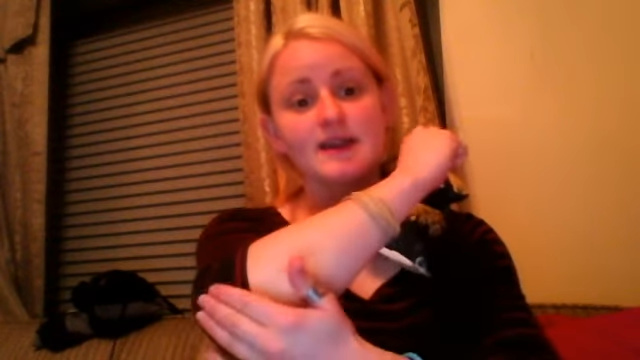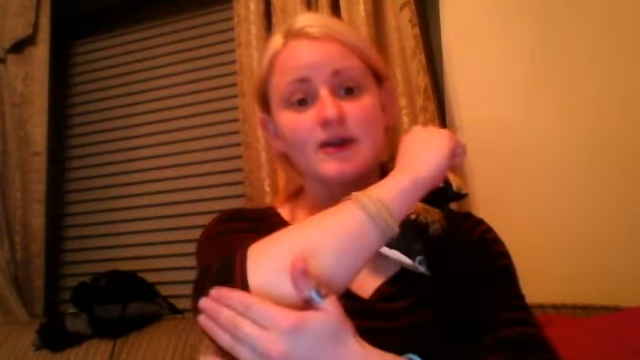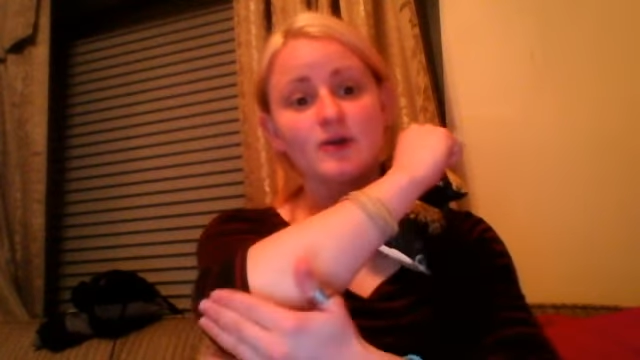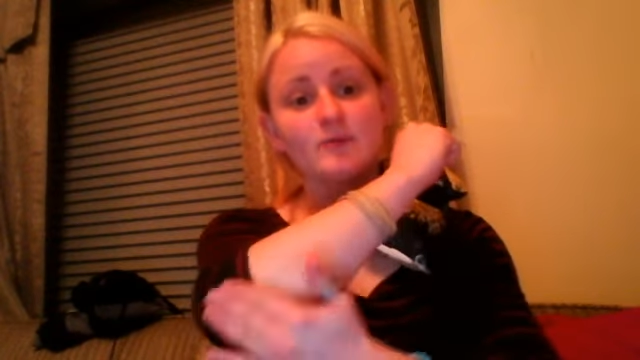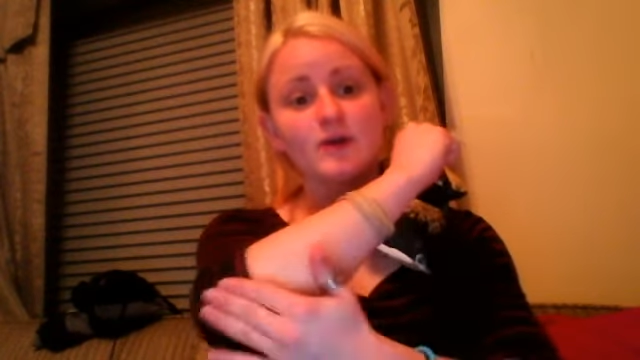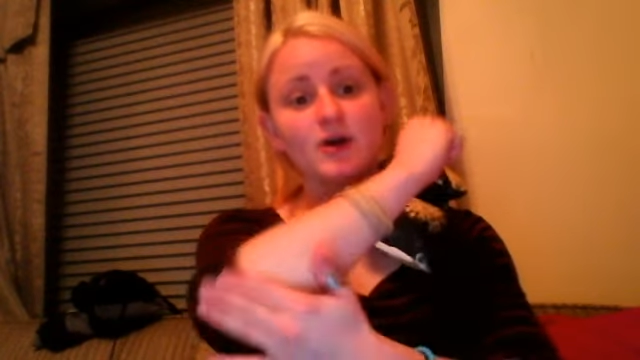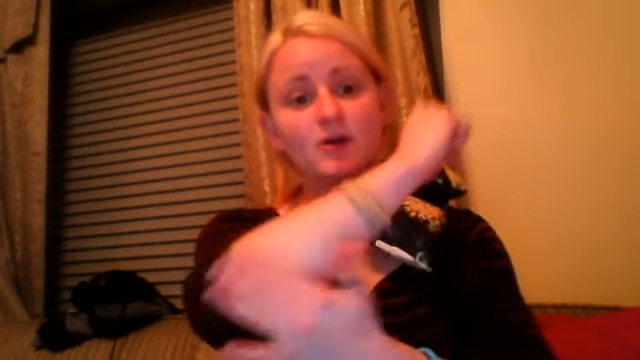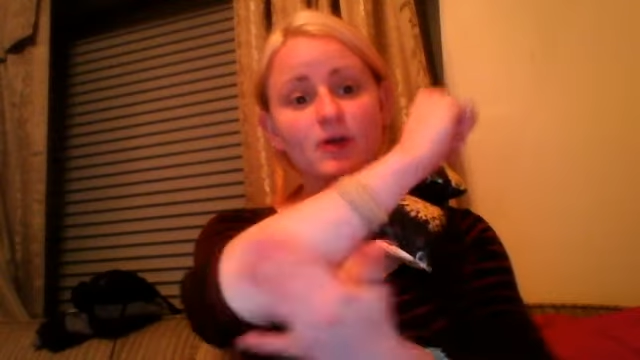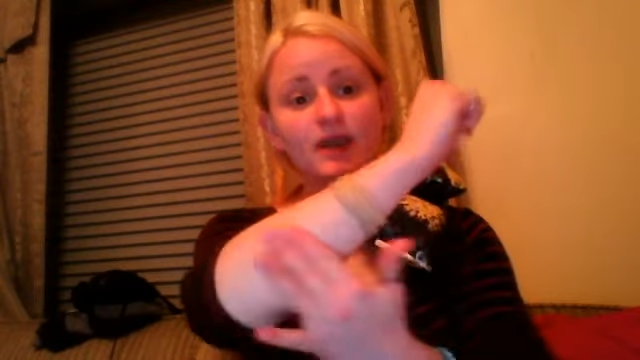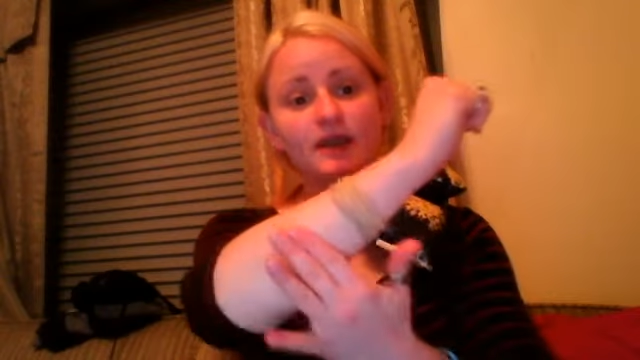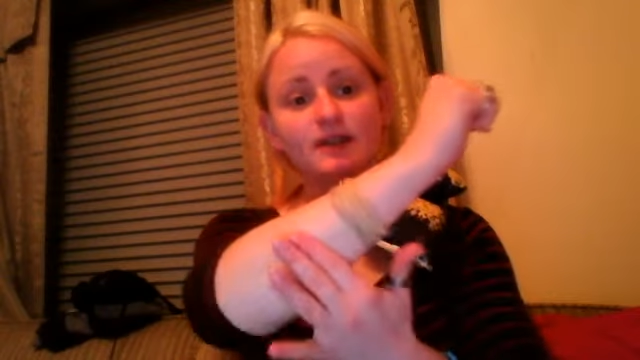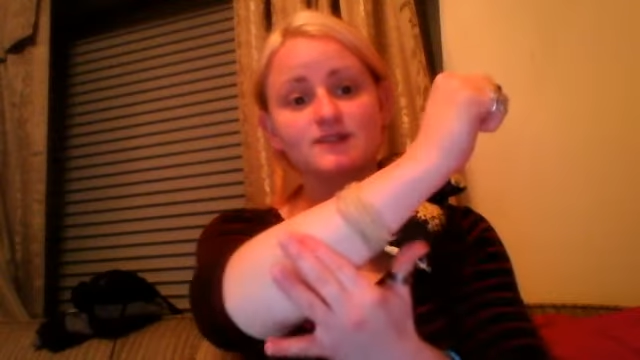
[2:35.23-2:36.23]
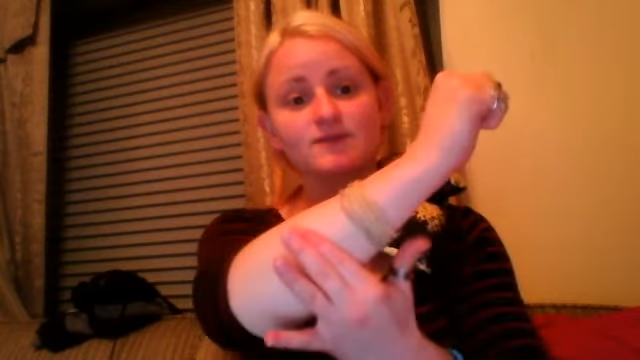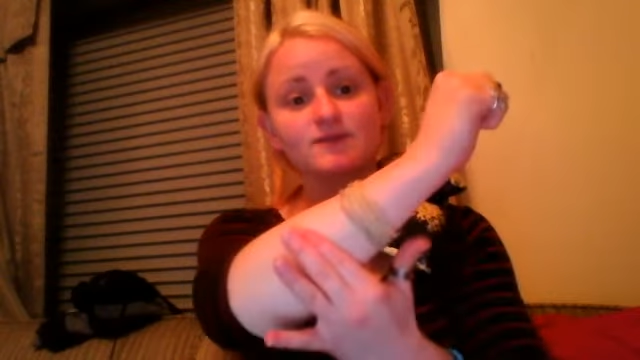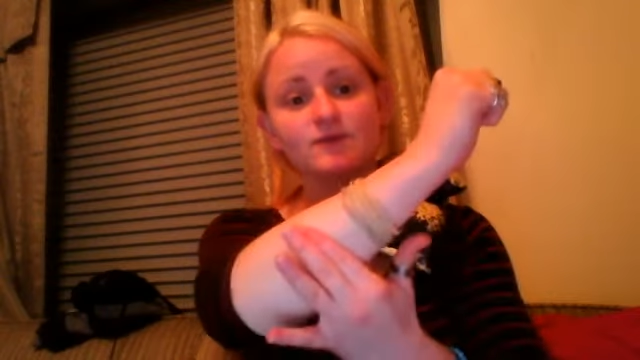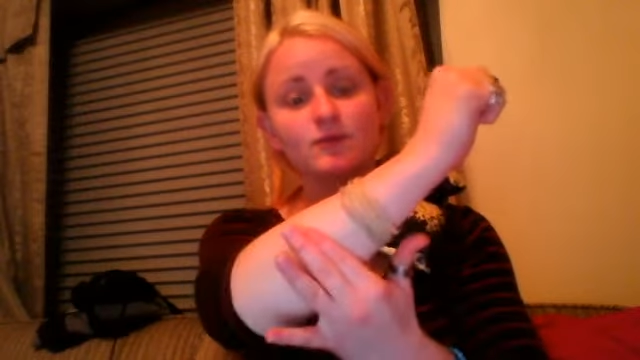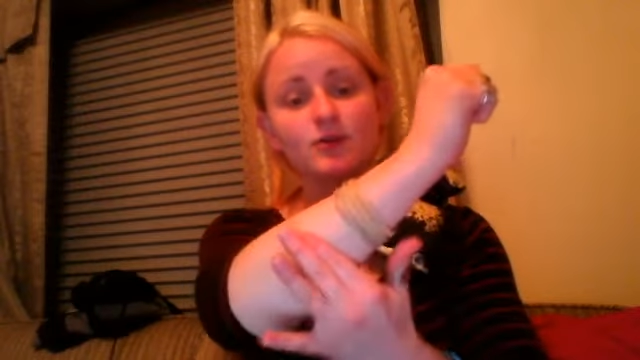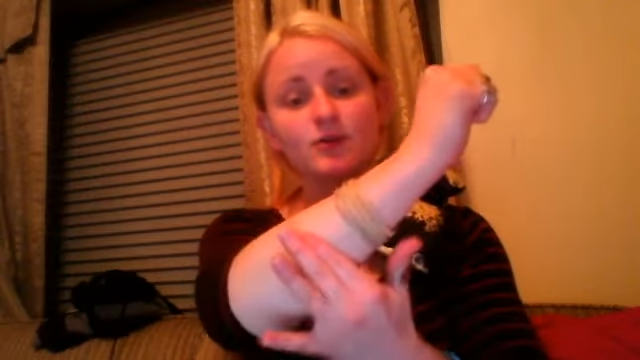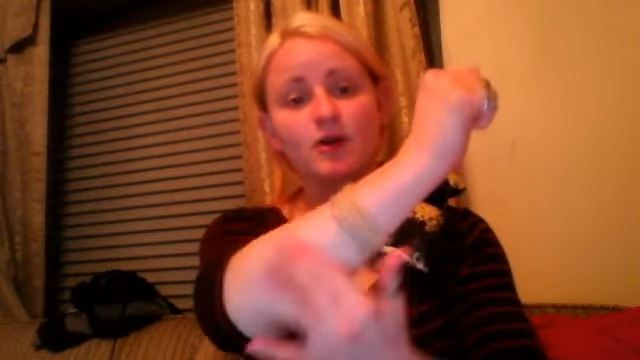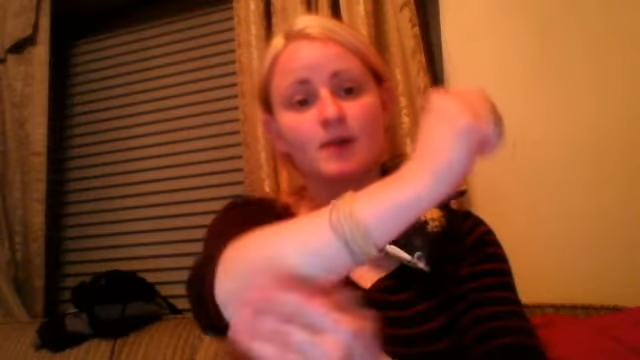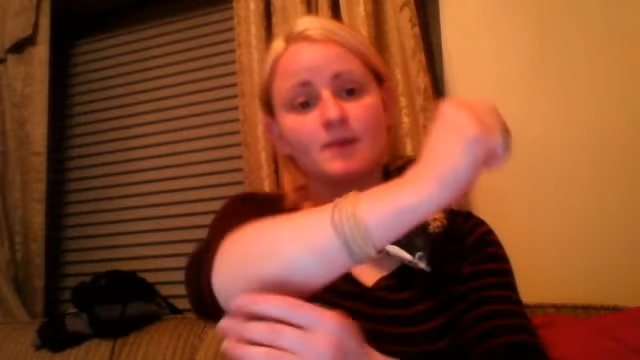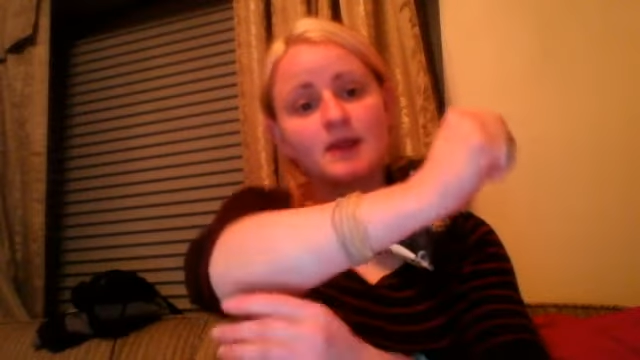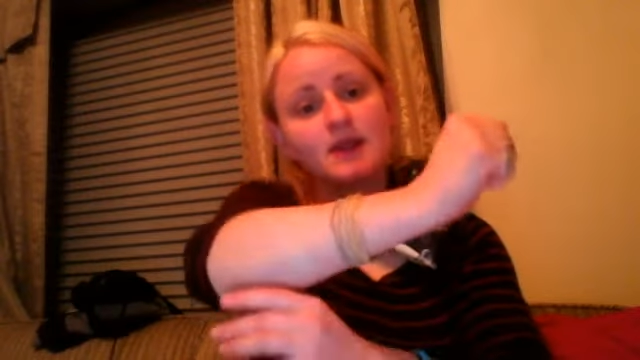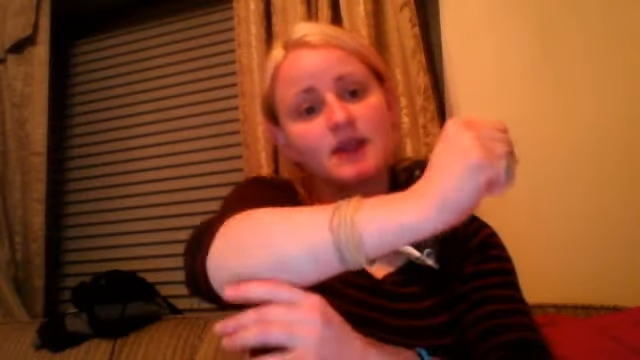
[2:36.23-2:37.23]
elbow and his
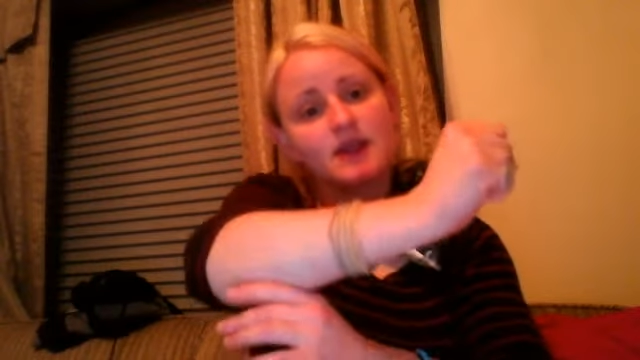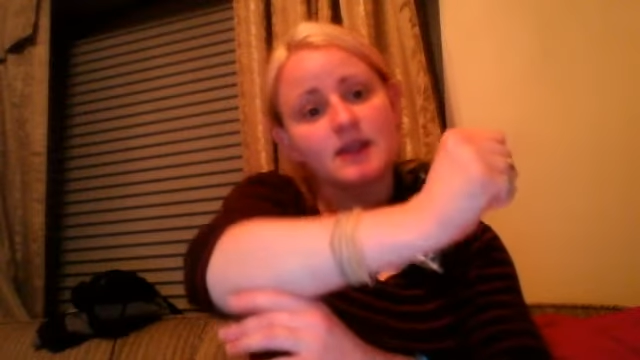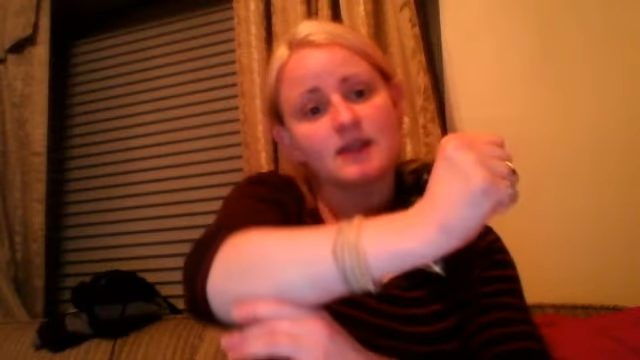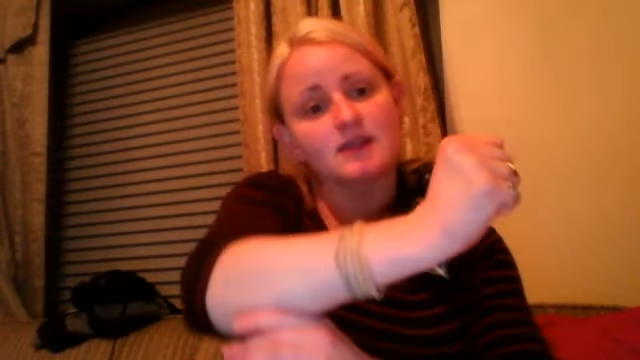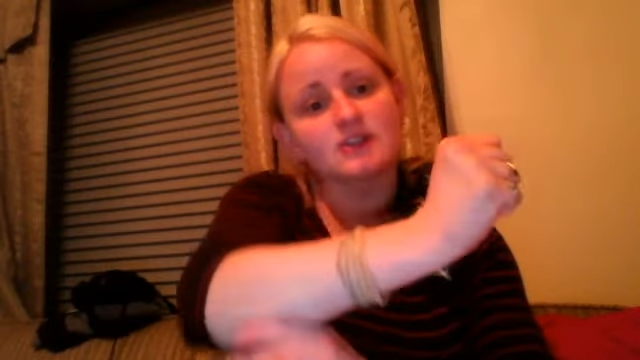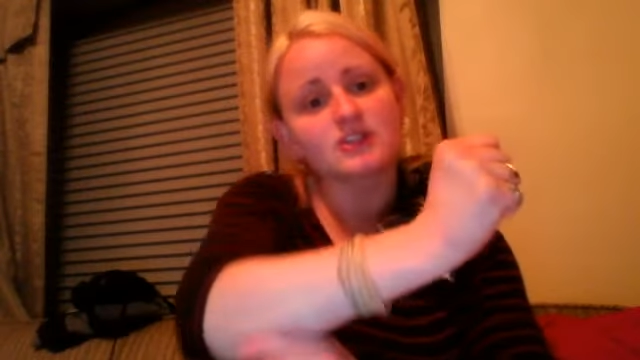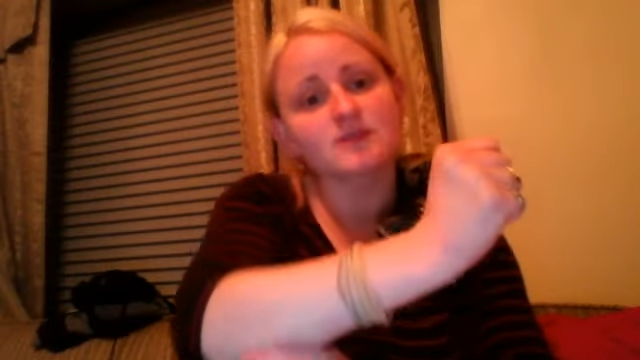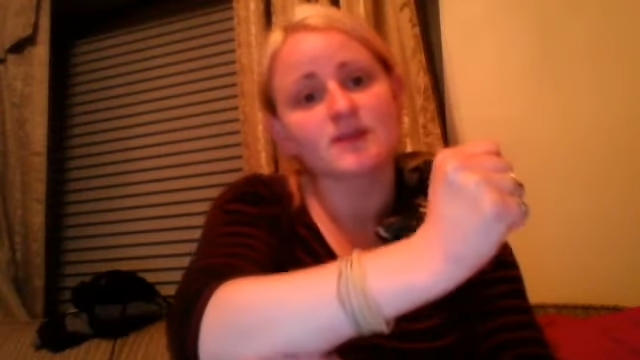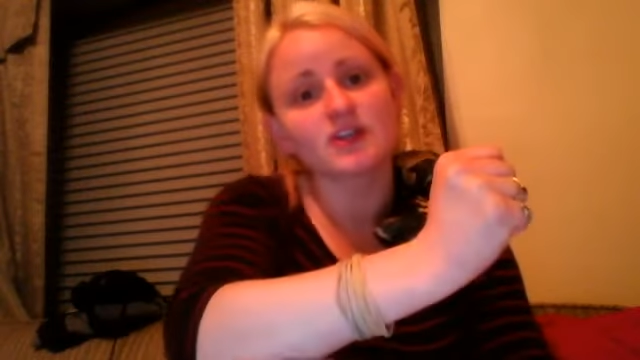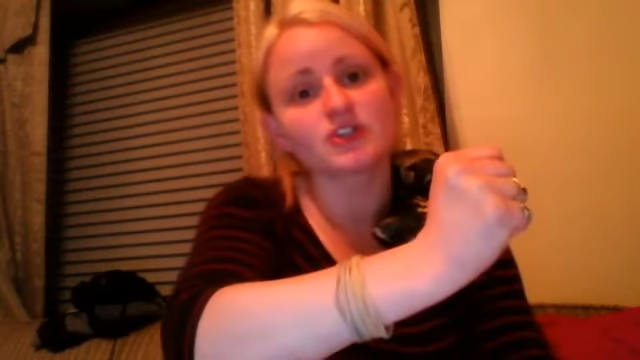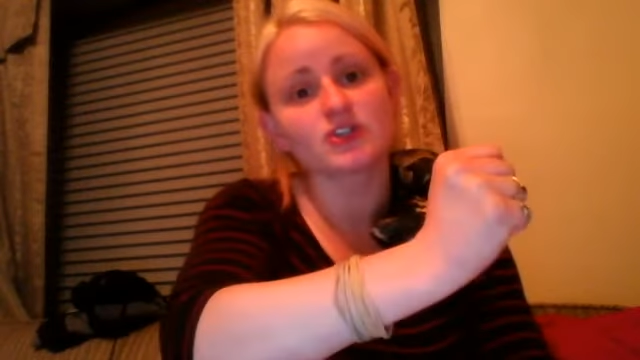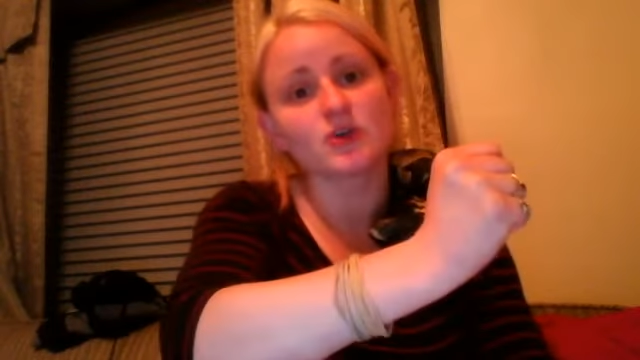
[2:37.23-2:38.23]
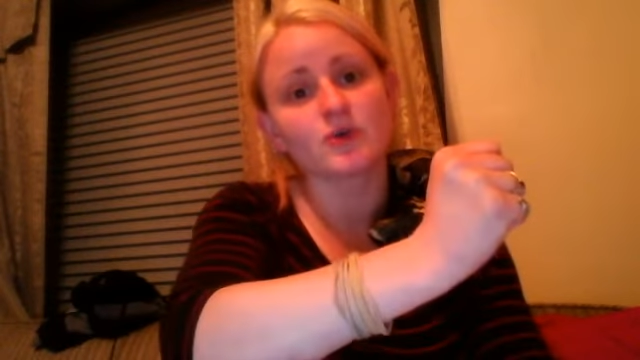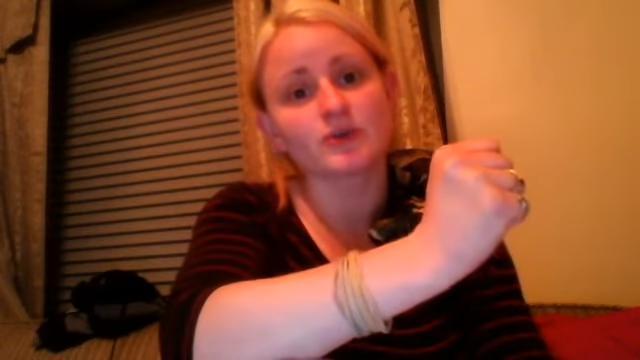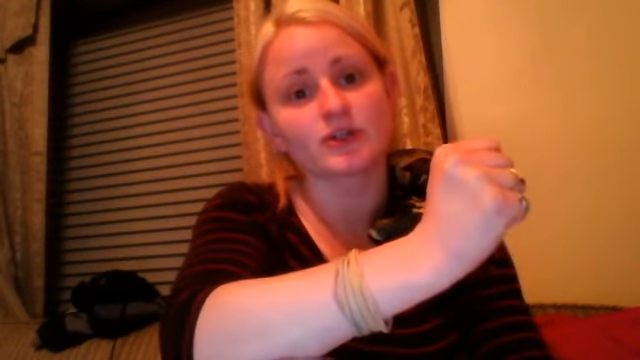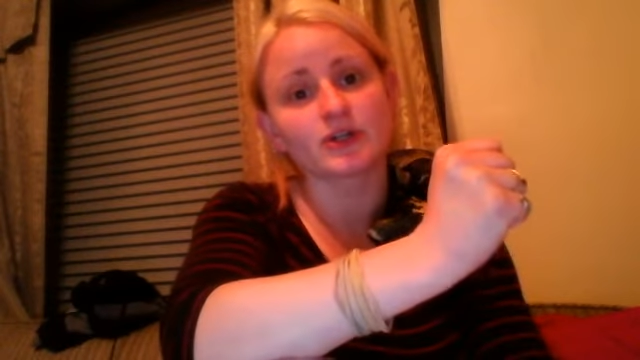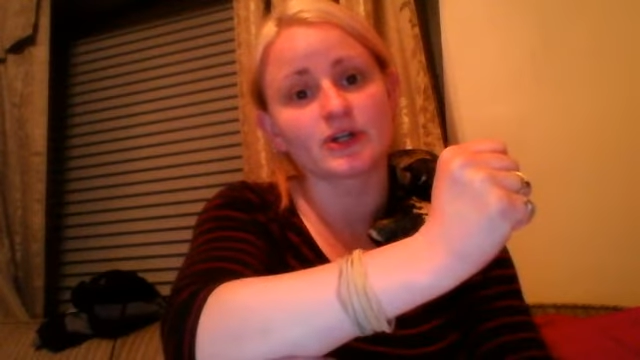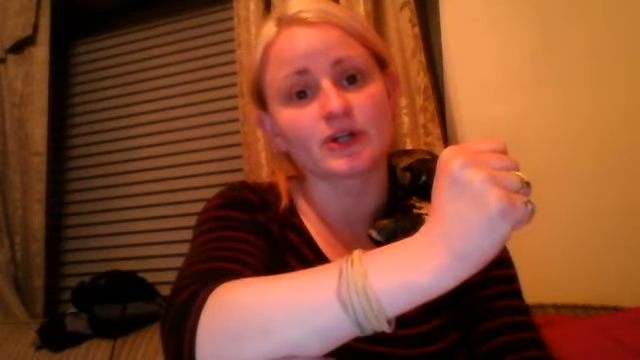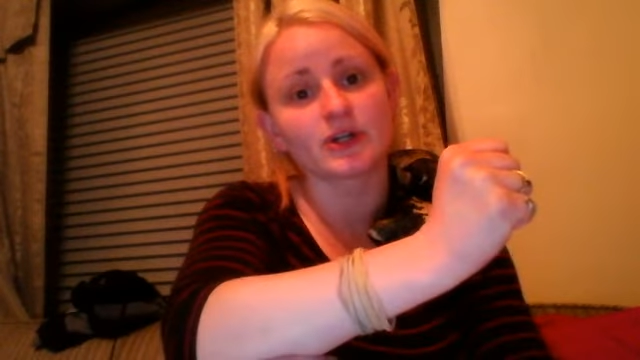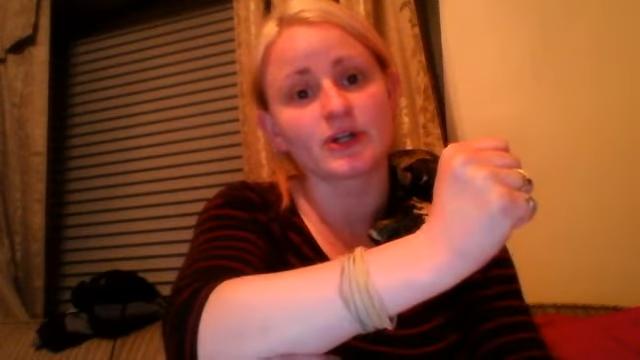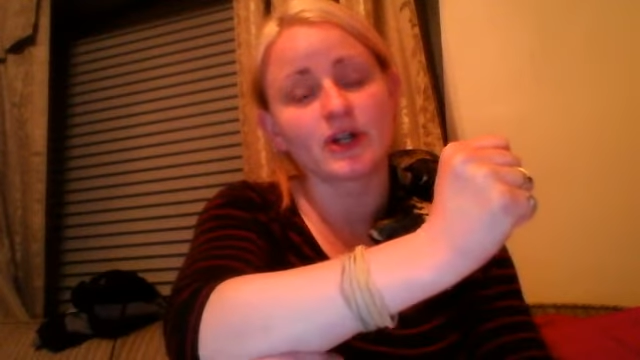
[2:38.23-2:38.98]
forearm into my shoulder